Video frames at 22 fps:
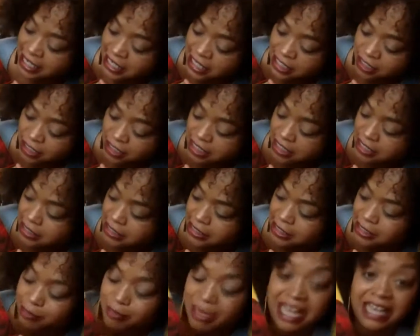So this is
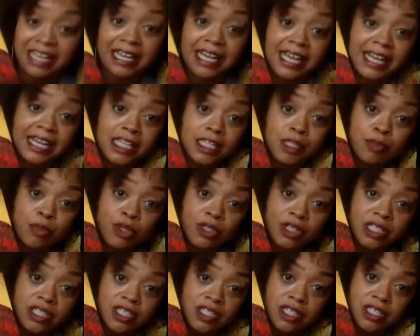my latest book.
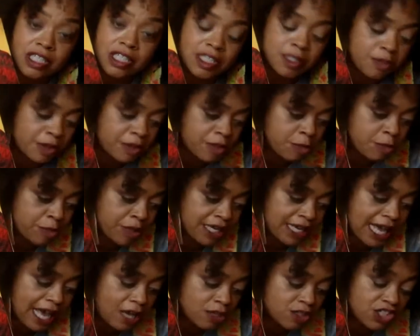It's been
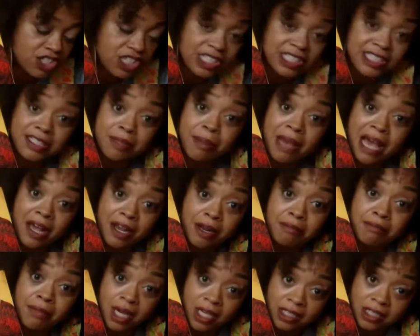out just about a
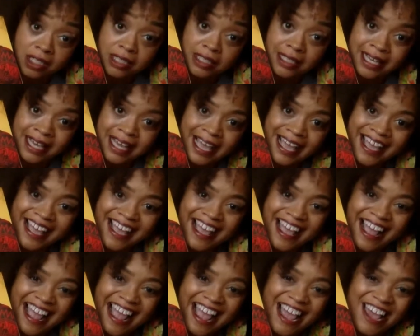month.
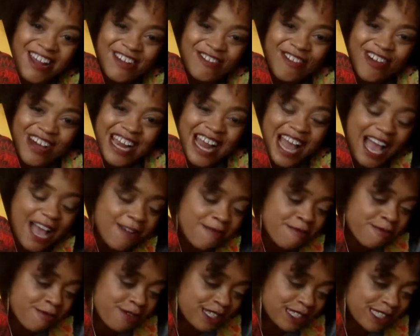And what
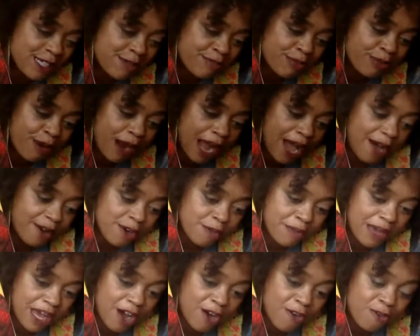I'm really proud
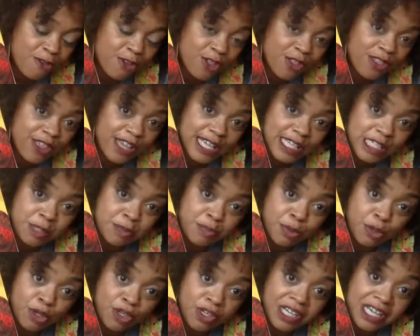about for this
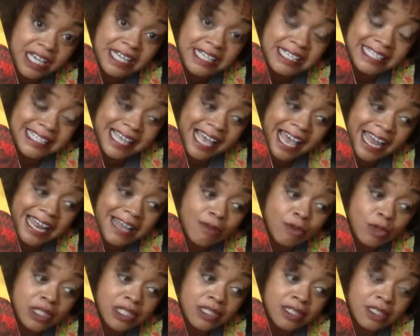book is that it
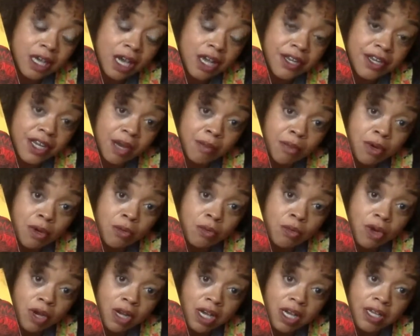was a
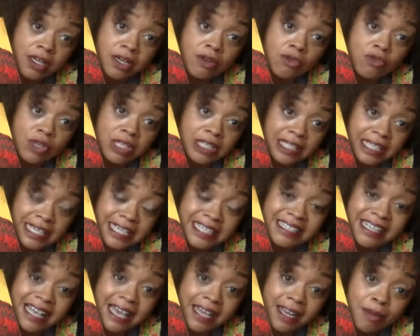#1
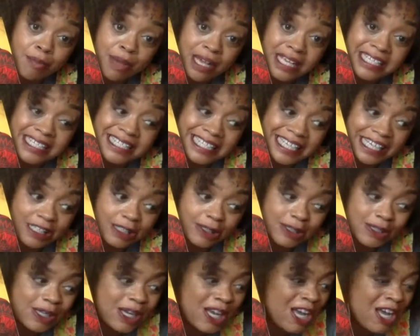release and a
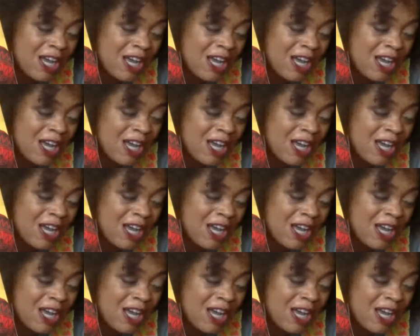bestseller,